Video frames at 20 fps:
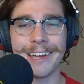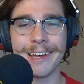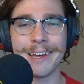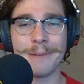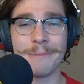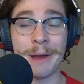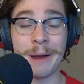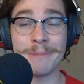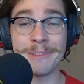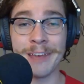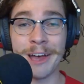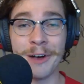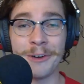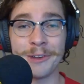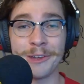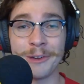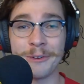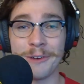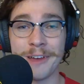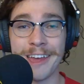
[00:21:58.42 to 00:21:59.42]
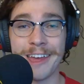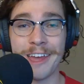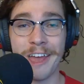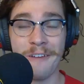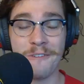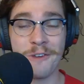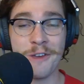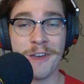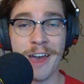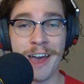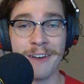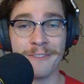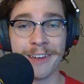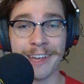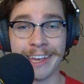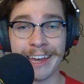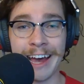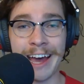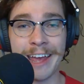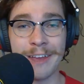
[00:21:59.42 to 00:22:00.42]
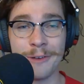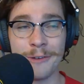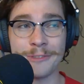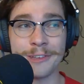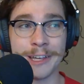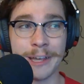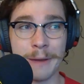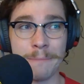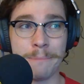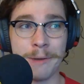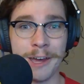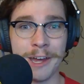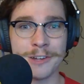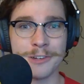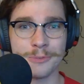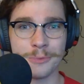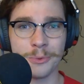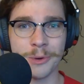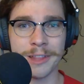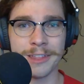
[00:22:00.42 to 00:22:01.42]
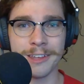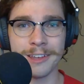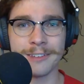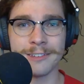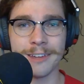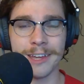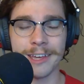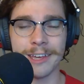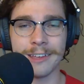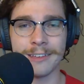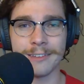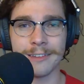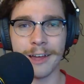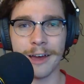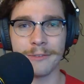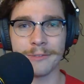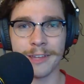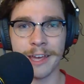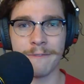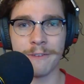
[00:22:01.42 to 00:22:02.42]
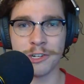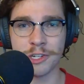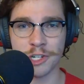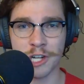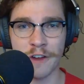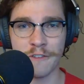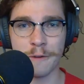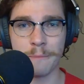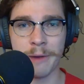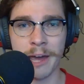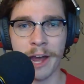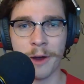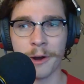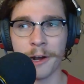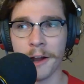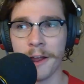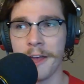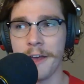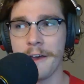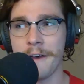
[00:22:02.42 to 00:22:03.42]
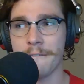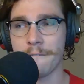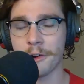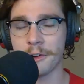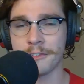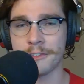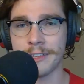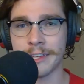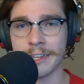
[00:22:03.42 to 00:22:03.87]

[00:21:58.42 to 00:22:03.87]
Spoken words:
But I'm telling you, if you have a guy using a pitch with this sticky stuff, say if it's Trevor Bauer versus a